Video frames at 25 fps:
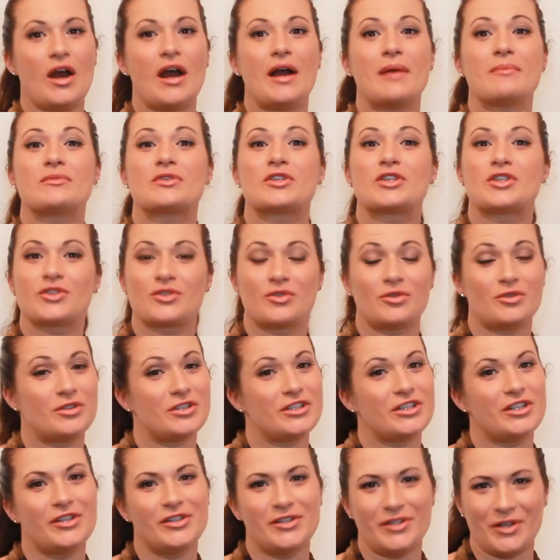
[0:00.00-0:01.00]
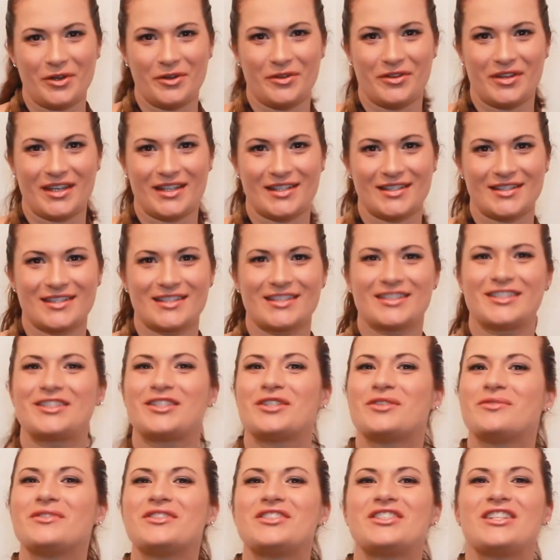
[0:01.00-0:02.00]
I'm sure you know this.
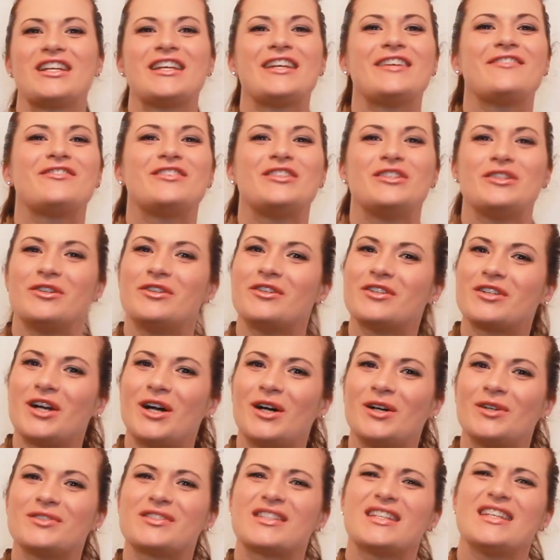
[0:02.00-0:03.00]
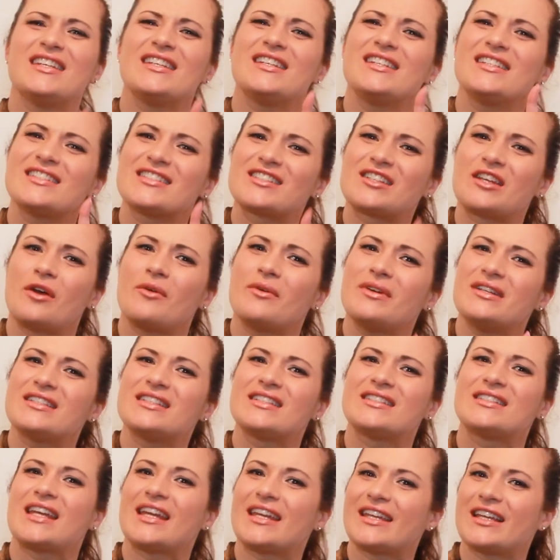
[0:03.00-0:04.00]
To achieve your goals, it is going
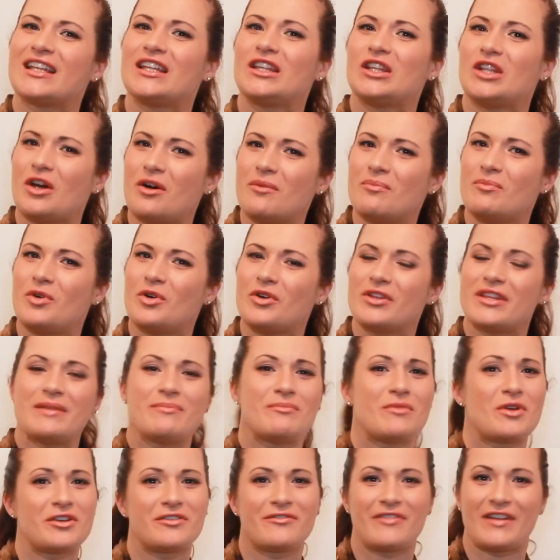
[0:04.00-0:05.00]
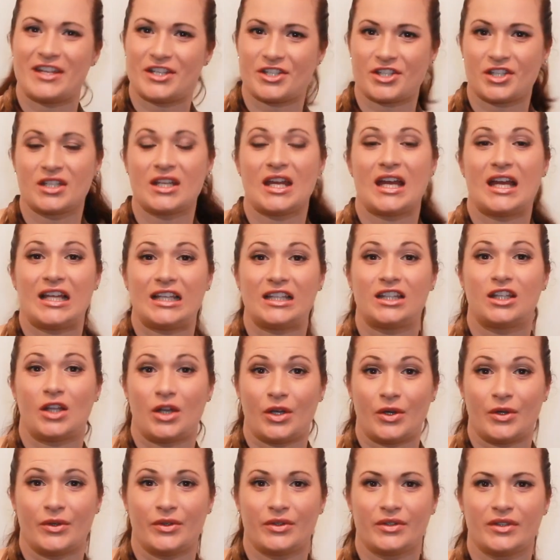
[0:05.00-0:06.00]
to take a lot more than motivation
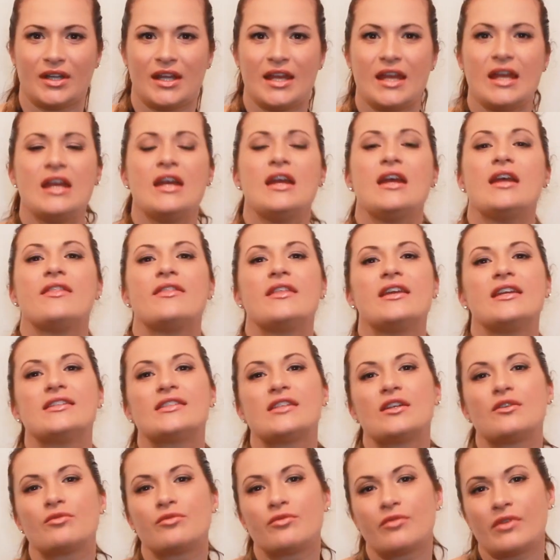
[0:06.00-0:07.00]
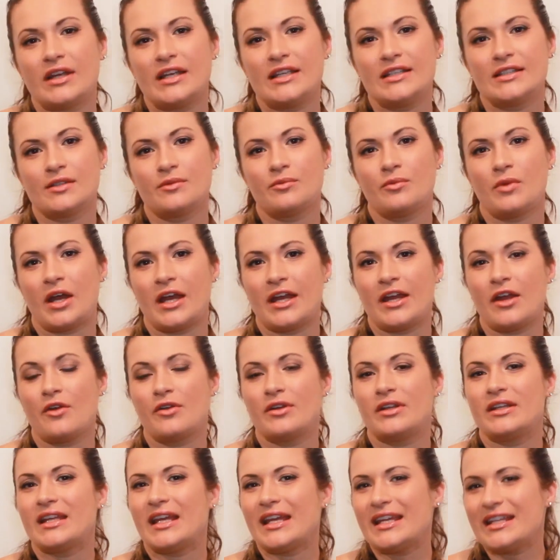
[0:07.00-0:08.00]
alone. There's a reason why
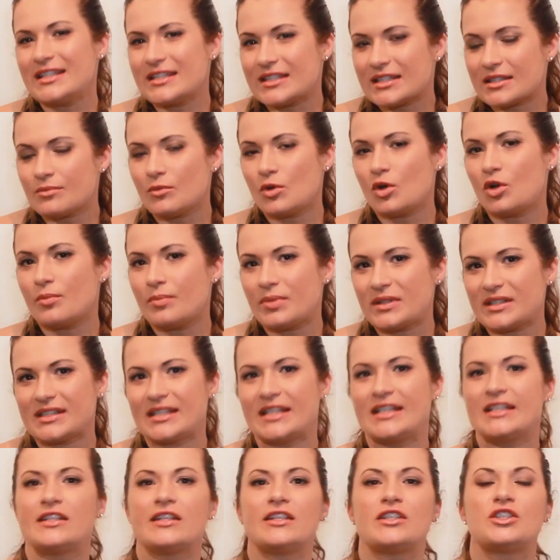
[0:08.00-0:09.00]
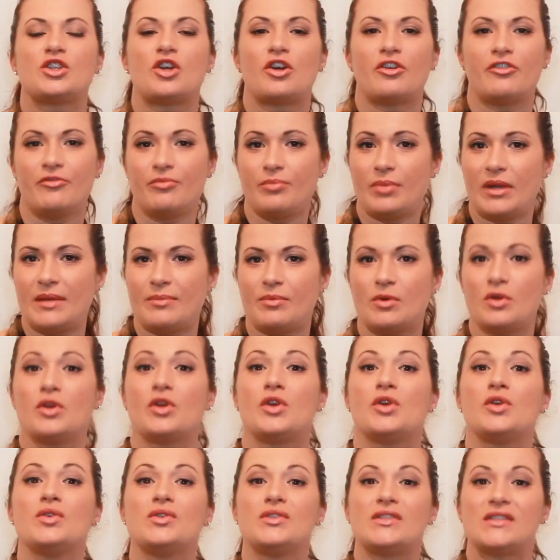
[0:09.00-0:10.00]
only a small percentage of people
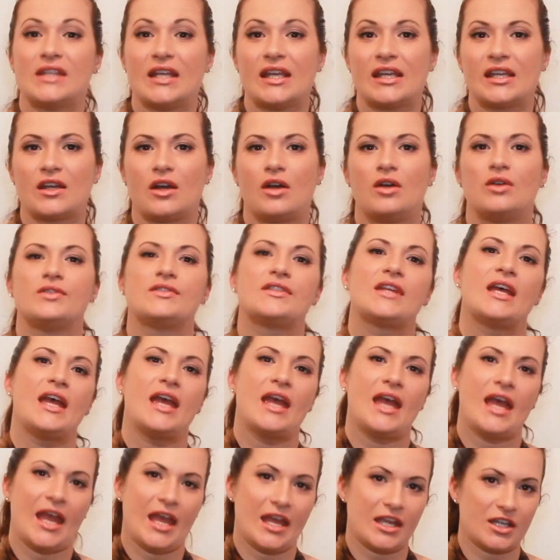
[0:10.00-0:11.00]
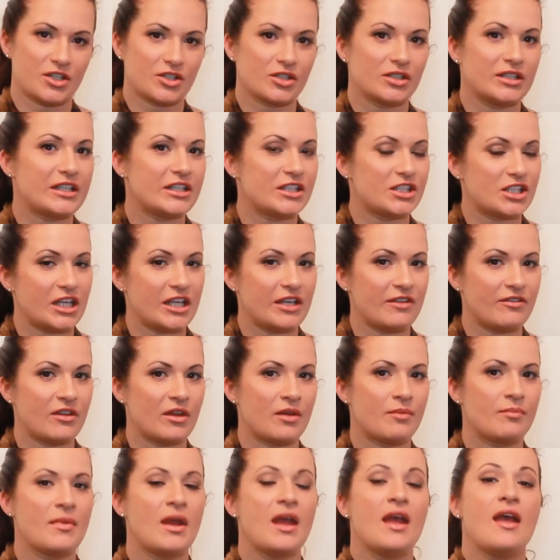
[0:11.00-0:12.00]
who set goals actually achieve
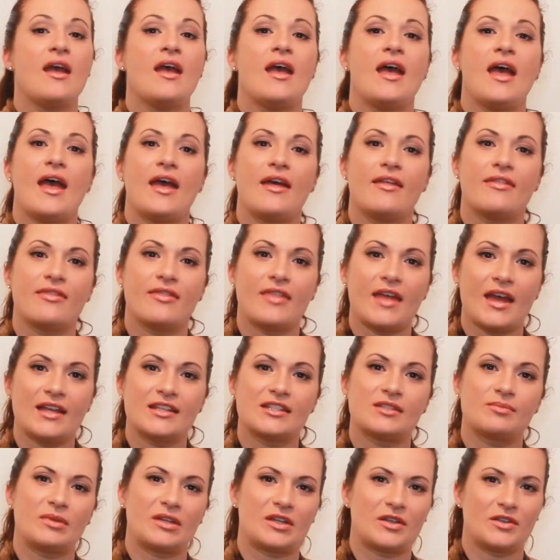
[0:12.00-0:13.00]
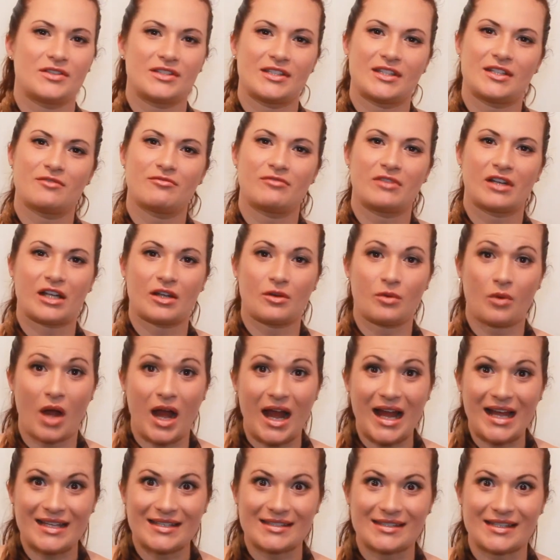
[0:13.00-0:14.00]
them, and that's because it
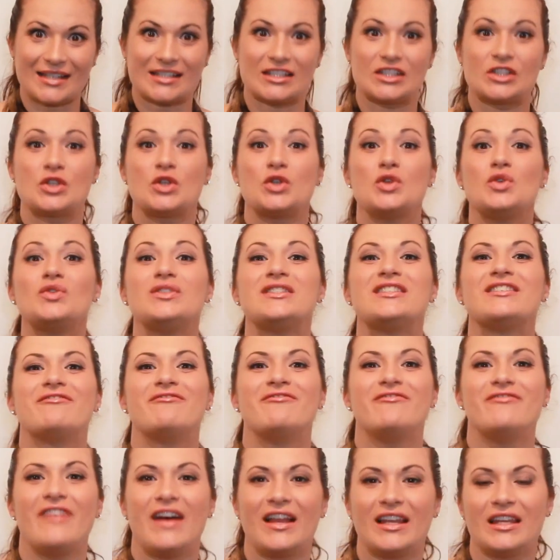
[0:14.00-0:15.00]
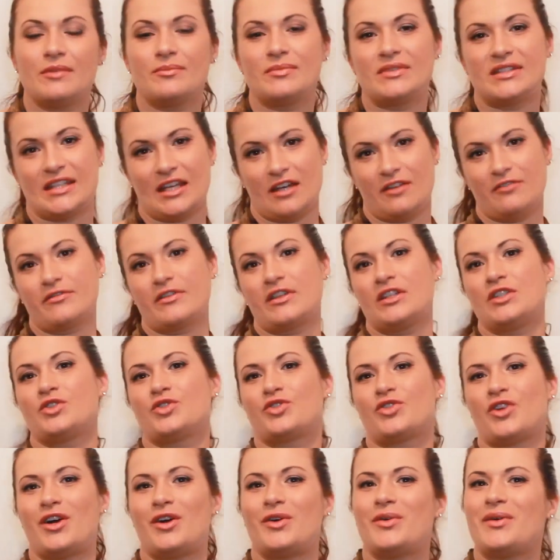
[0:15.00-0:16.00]
requires us to develop
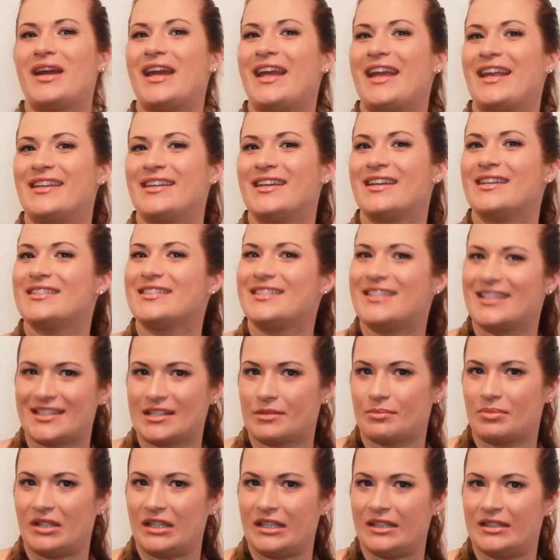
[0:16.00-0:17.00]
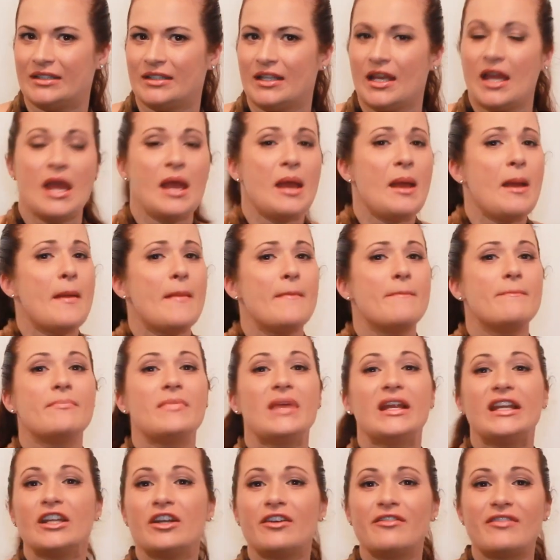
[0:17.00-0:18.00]
self-control and discipline.
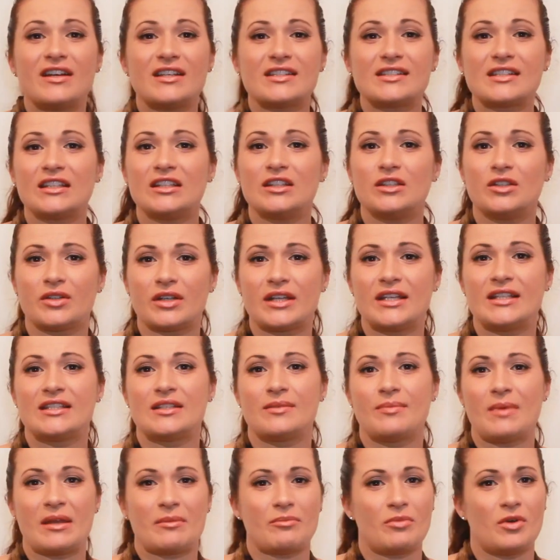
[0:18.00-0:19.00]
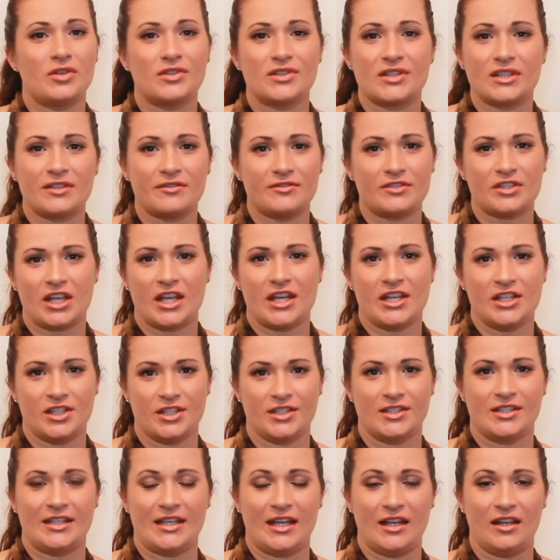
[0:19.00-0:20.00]
Many of us are looking to make positive
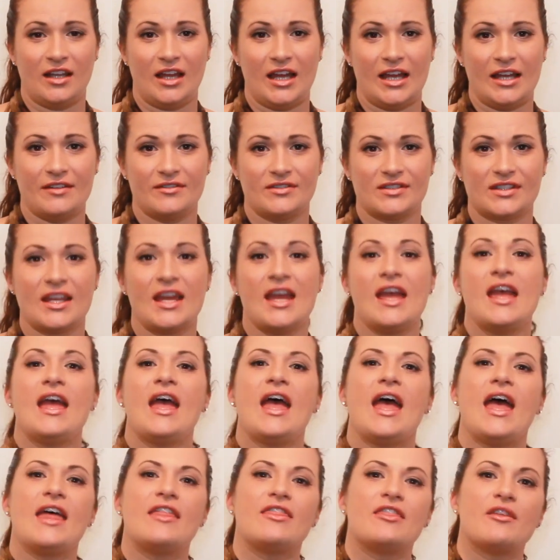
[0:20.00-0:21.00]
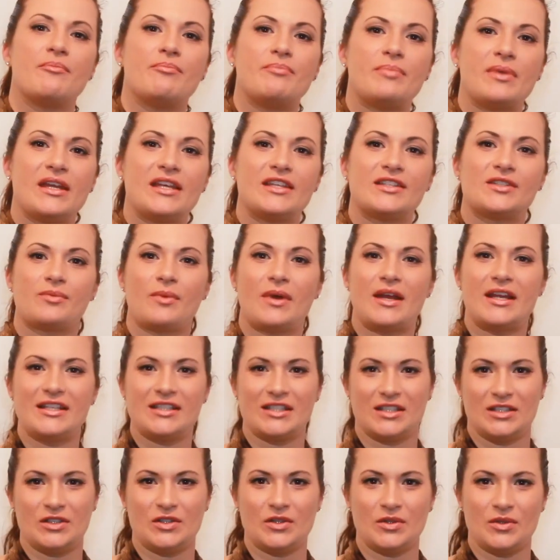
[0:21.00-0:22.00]
changes in our lives, and the best way
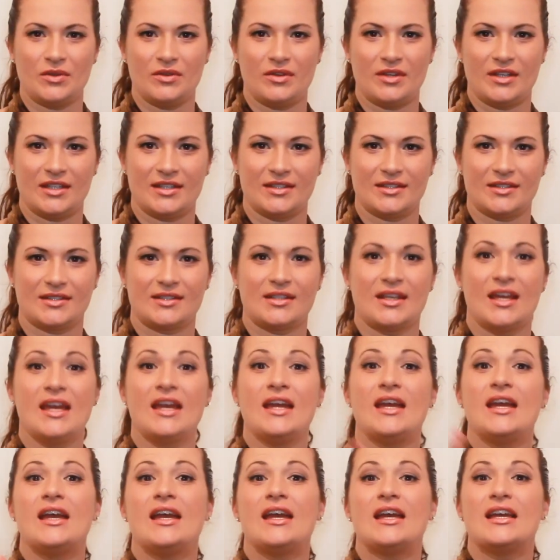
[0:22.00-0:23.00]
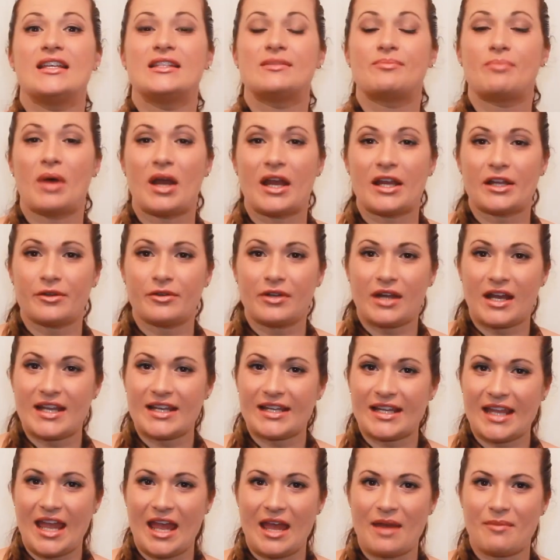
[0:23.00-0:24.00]
to do this is by
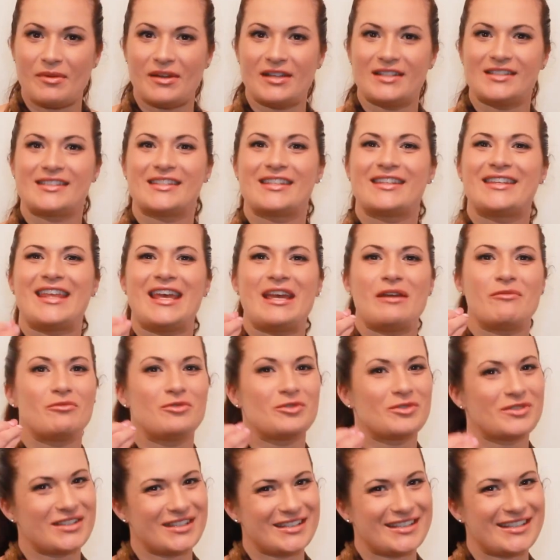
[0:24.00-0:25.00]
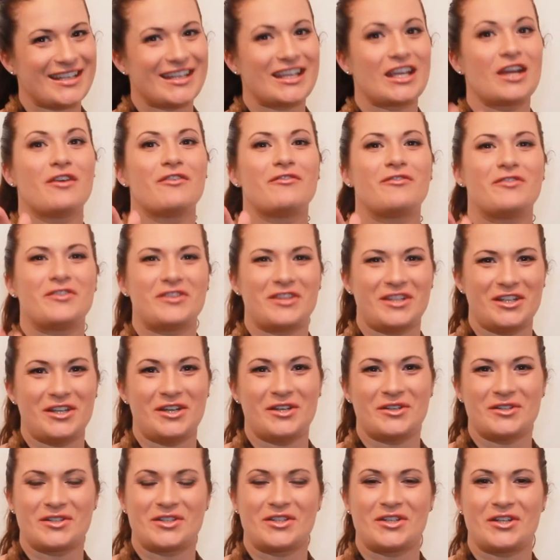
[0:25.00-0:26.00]
creating habits that will stick for the
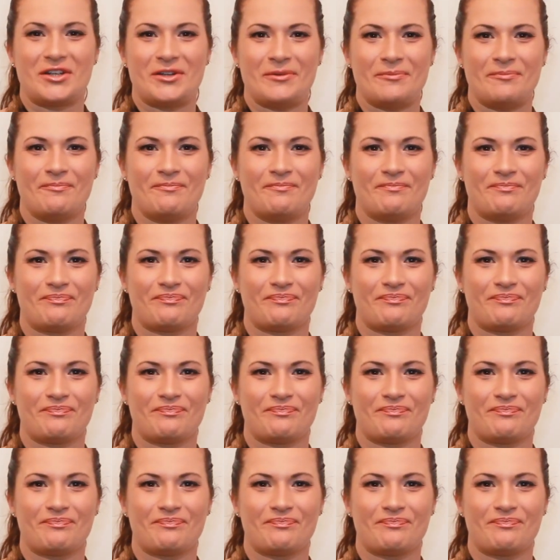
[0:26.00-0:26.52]
long term.